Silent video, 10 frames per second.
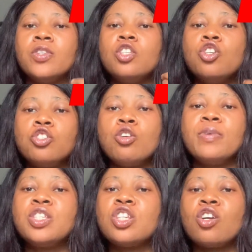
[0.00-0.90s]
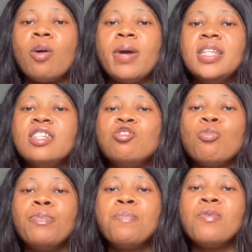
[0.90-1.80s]
YouTube is recommending to
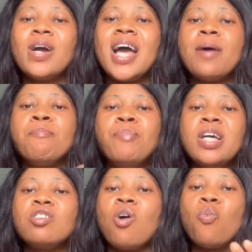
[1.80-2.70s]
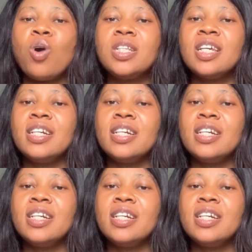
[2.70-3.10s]
people based on what they